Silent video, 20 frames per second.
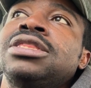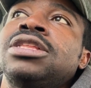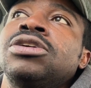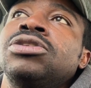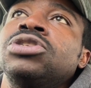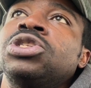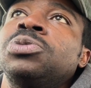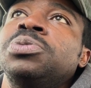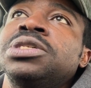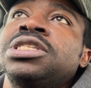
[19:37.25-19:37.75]

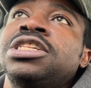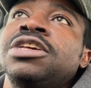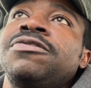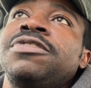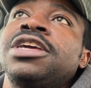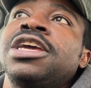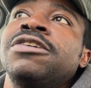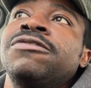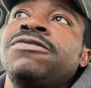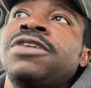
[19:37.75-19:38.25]
their
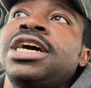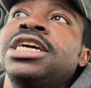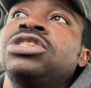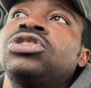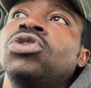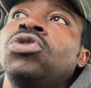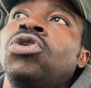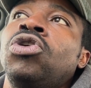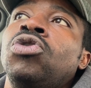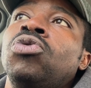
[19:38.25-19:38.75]
specific
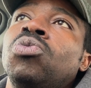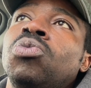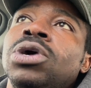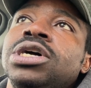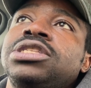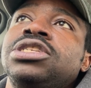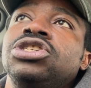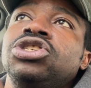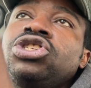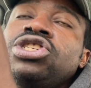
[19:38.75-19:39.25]
advice on
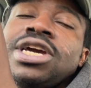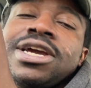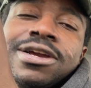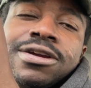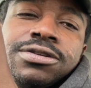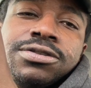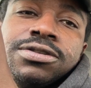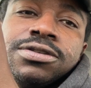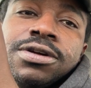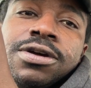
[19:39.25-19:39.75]
what to
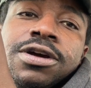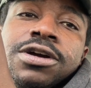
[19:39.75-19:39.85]
change.